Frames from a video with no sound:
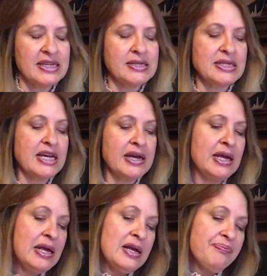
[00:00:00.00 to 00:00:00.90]

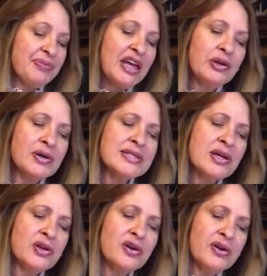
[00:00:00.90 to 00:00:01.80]
and
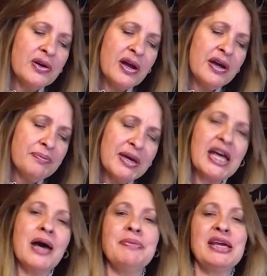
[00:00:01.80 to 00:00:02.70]
also you're
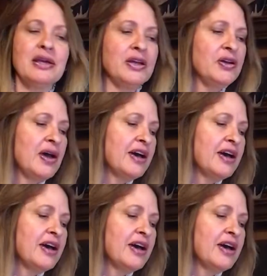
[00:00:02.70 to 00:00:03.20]
becoming,